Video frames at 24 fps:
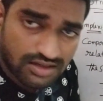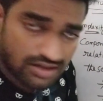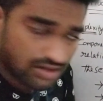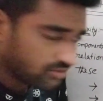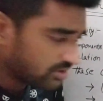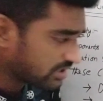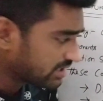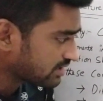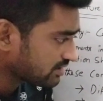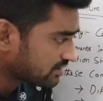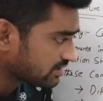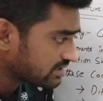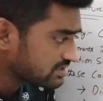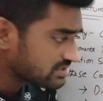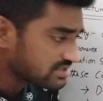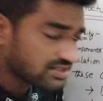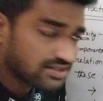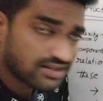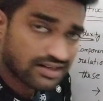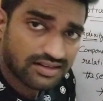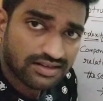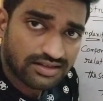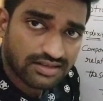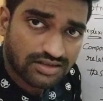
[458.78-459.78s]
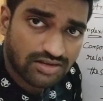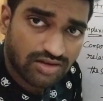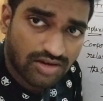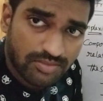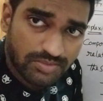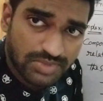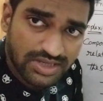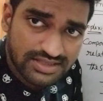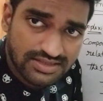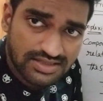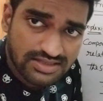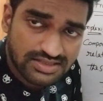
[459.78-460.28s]
we can consider
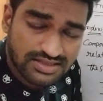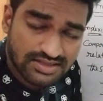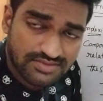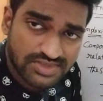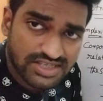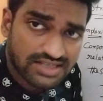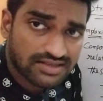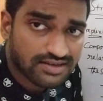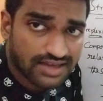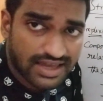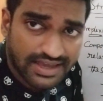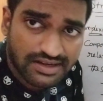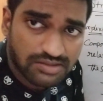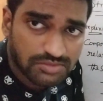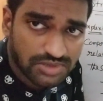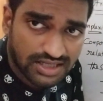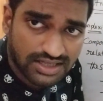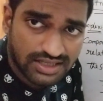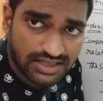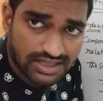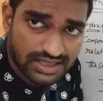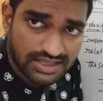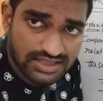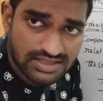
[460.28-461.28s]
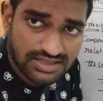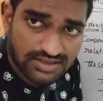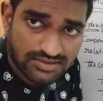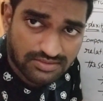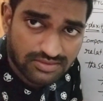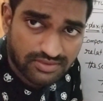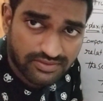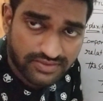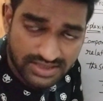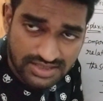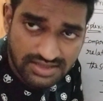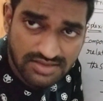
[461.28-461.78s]
complex systems are dynamic in nature.
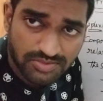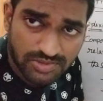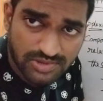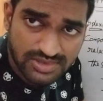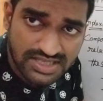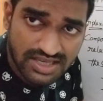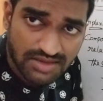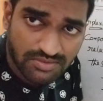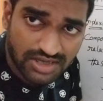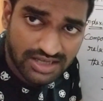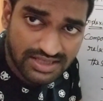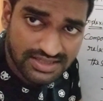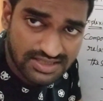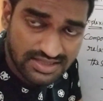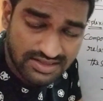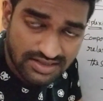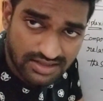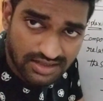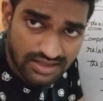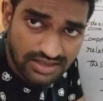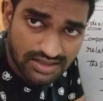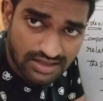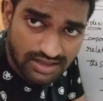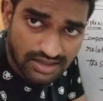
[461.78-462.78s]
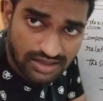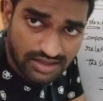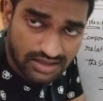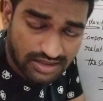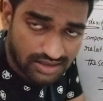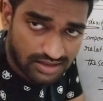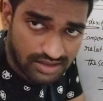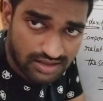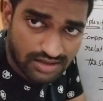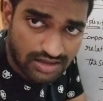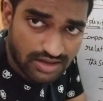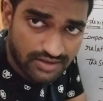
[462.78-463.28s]
For suppose I am considering
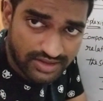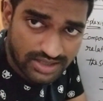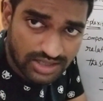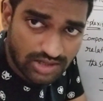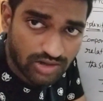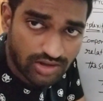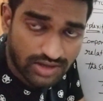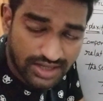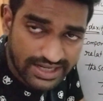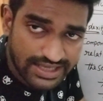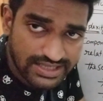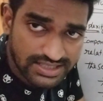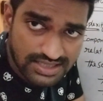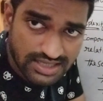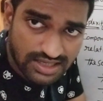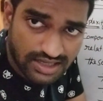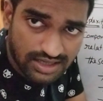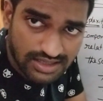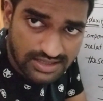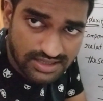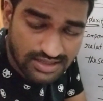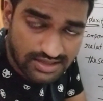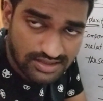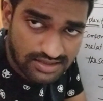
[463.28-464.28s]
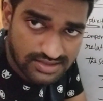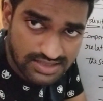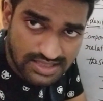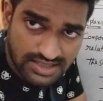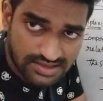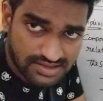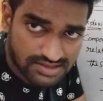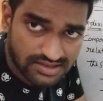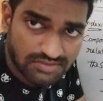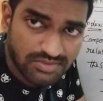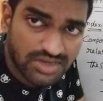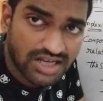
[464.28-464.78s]
our college
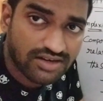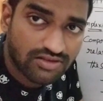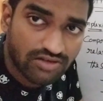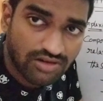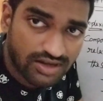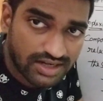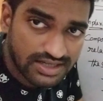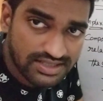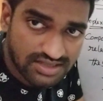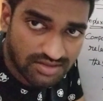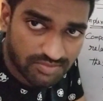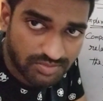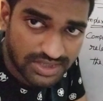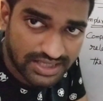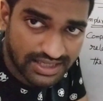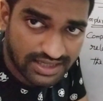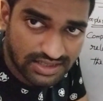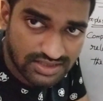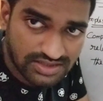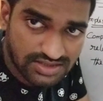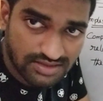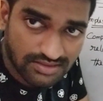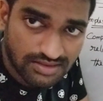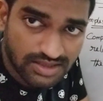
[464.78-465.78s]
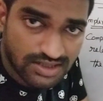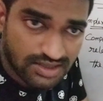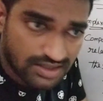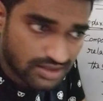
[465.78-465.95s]
system or college application.